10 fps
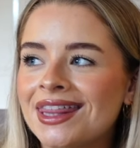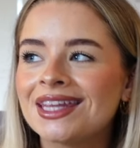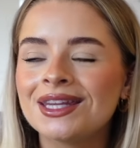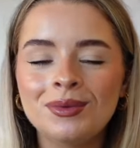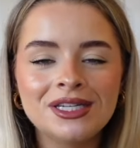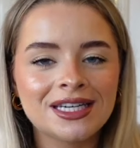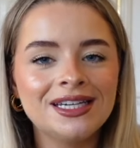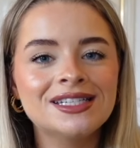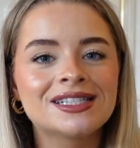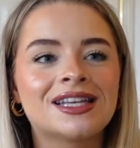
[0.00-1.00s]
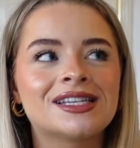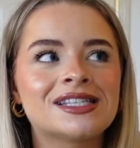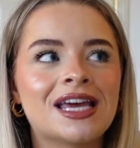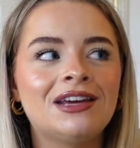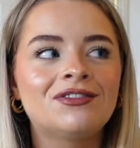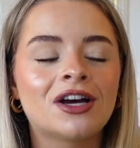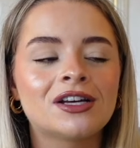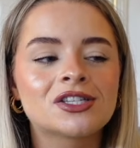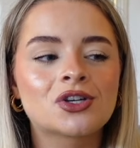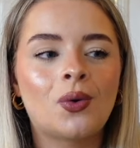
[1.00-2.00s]
thing that we did that saved
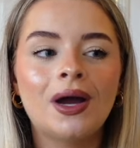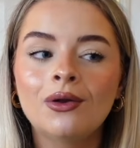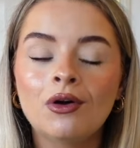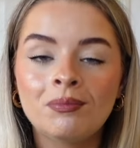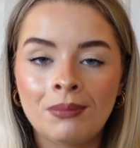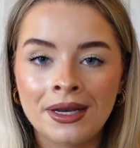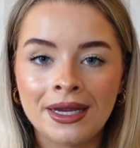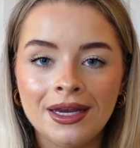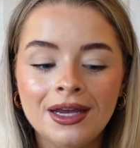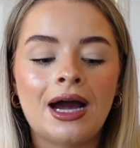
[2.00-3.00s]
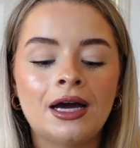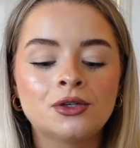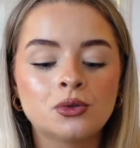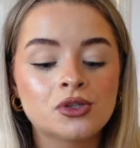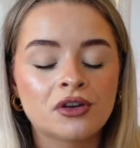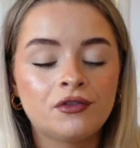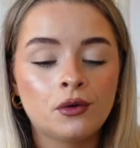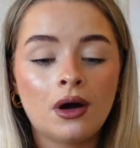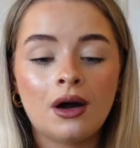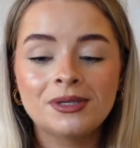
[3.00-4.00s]
us quite a lot of money, and also for
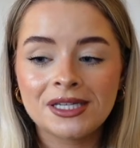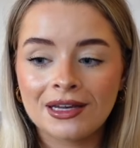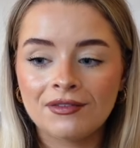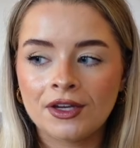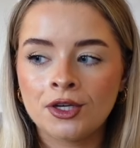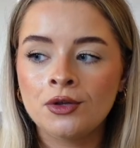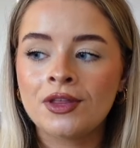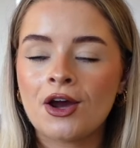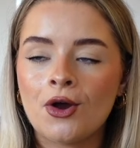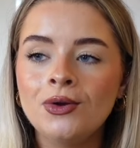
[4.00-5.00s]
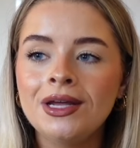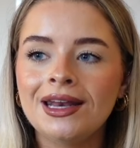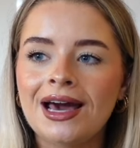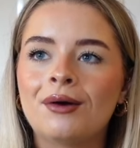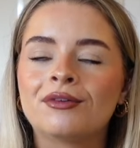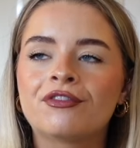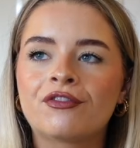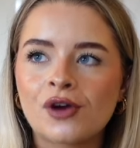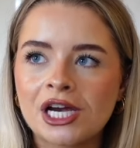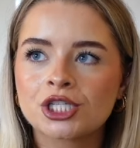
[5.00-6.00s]
our particular venue, they only allowed
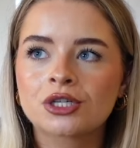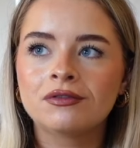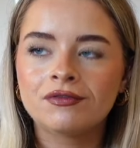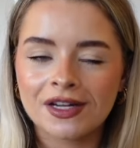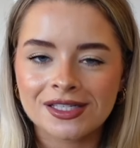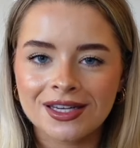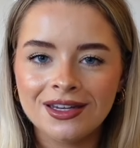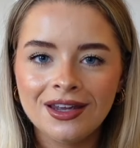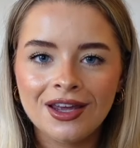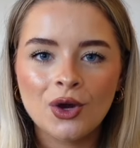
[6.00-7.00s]
fresh confetti,